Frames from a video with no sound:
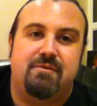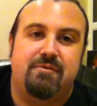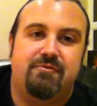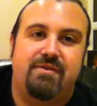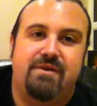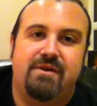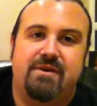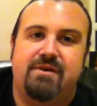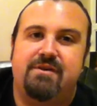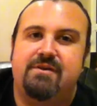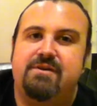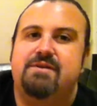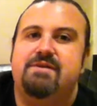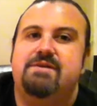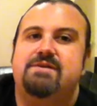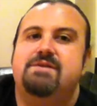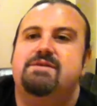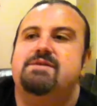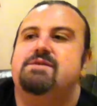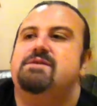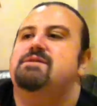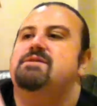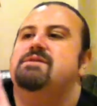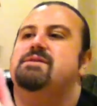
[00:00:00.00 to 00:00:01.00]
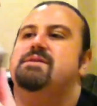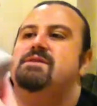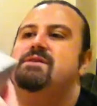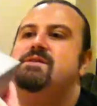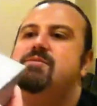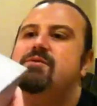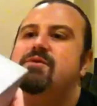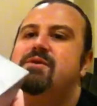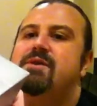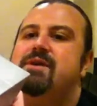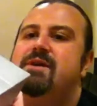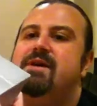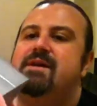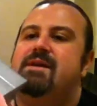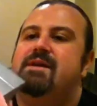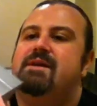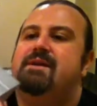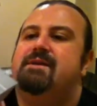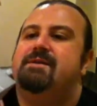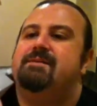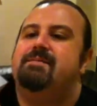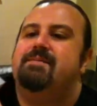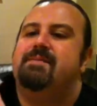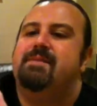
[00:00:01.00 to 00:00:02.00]
what recolours this might get now.
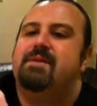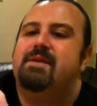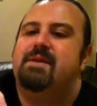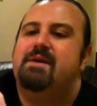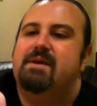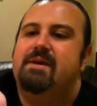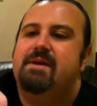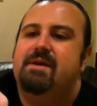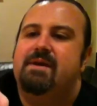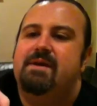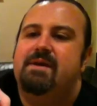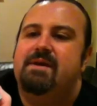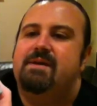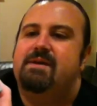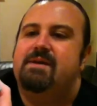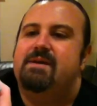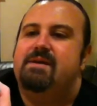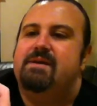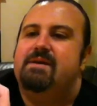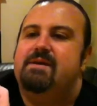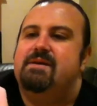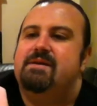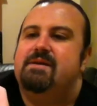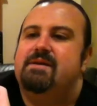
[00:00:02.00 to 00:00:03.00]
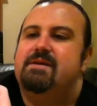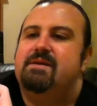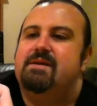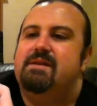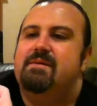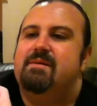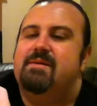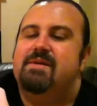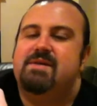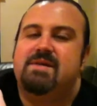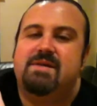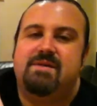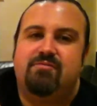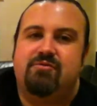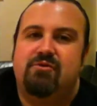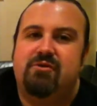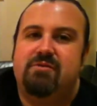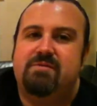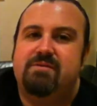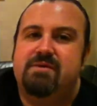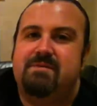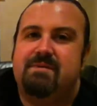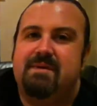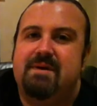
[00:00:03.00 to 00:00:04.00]
Nemesis
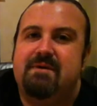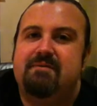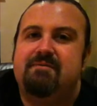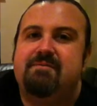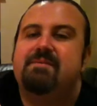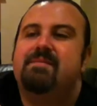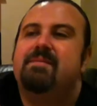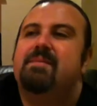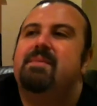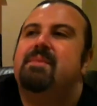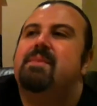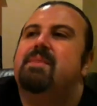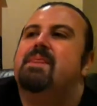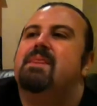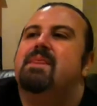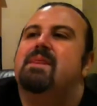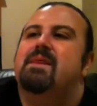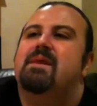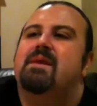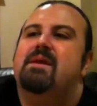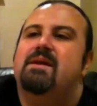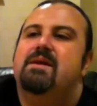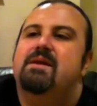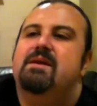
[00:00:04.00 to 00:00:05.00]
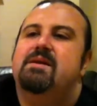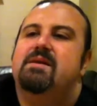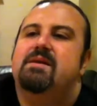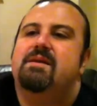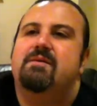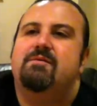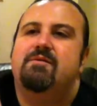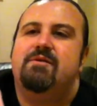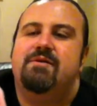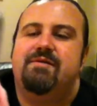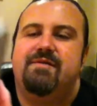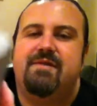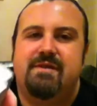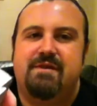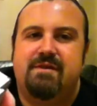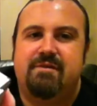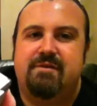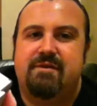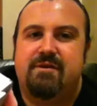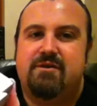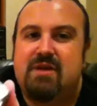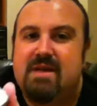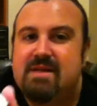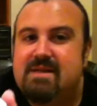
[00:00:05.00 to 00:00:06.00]
Prime's come out. And if they'll do
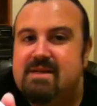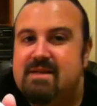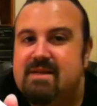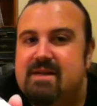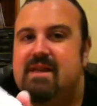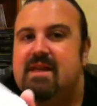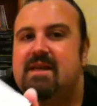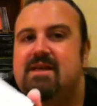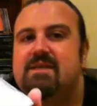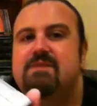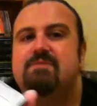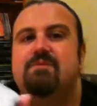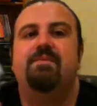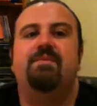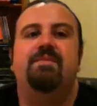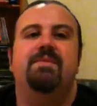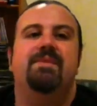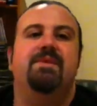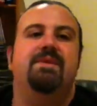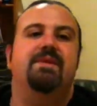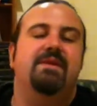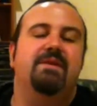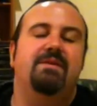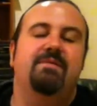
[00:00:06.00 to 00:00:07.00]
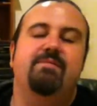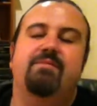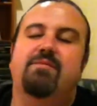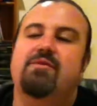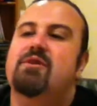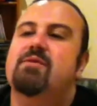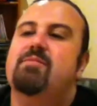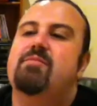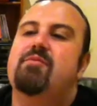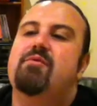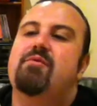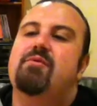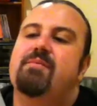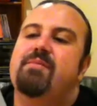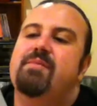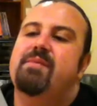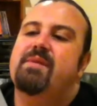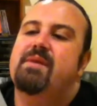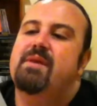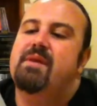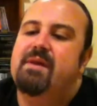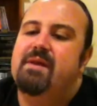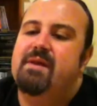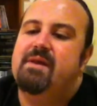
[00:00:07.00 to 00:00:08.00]
a shattered glass one, then perfect.
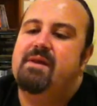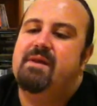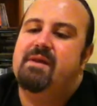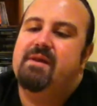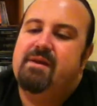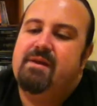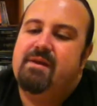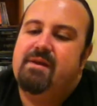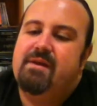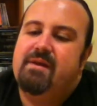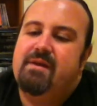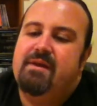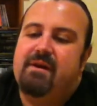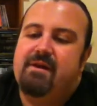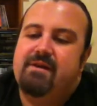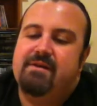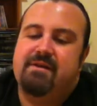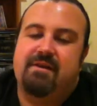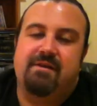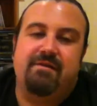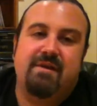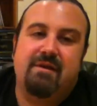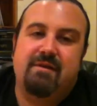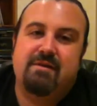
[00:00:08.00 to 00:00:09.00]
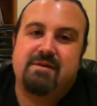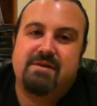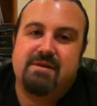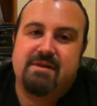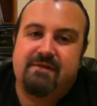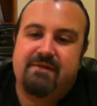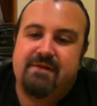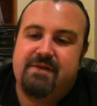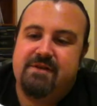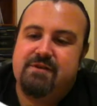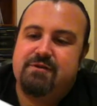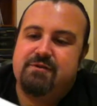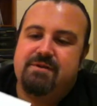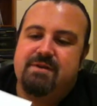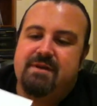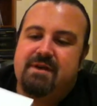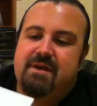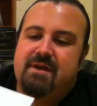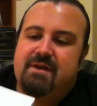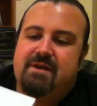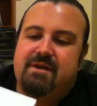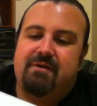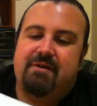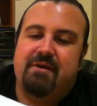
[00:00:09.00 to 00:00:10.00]
I don't know if that was an official thing,
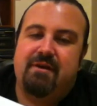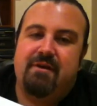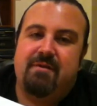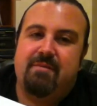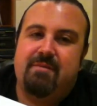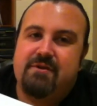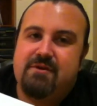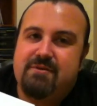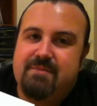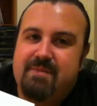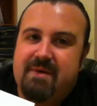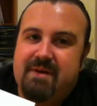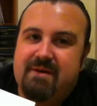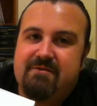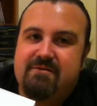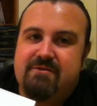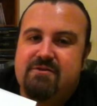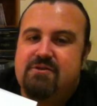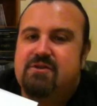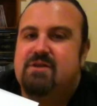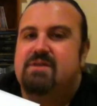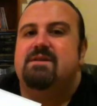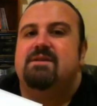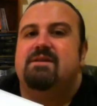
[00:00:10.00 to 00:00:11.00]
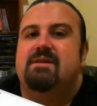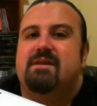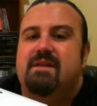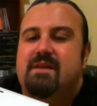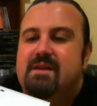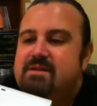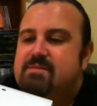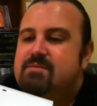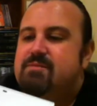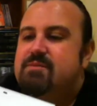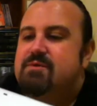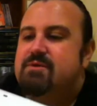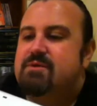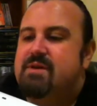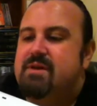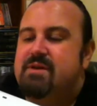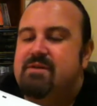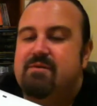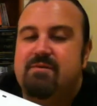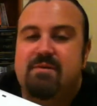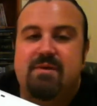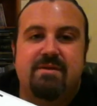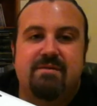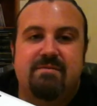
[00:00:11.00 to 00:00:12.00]
I don't know much about shattered glass, but
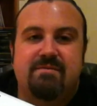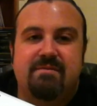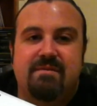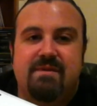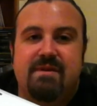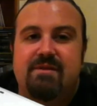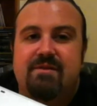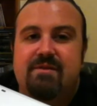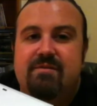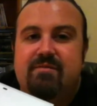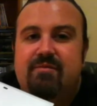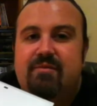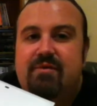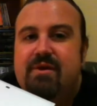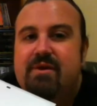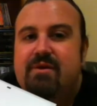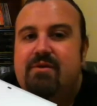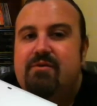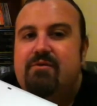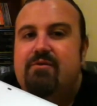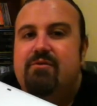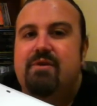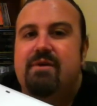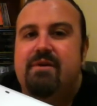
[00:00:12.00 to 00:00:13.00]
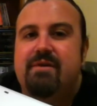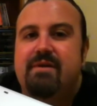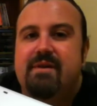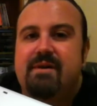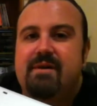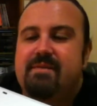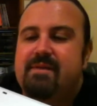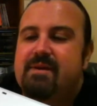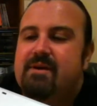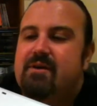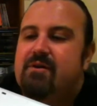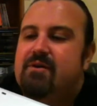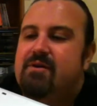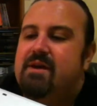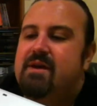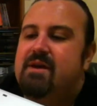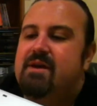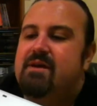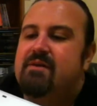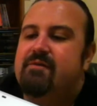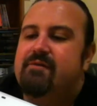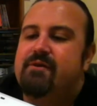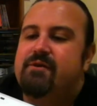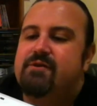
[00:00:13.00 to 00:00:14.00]
either way, they look pretty cool like that, the eye
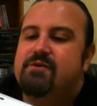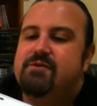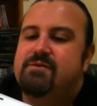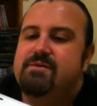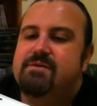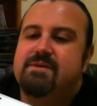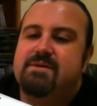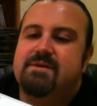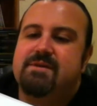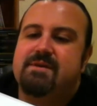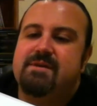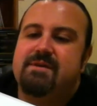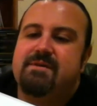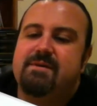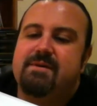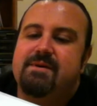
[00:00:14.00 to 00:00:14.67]
gear version. So,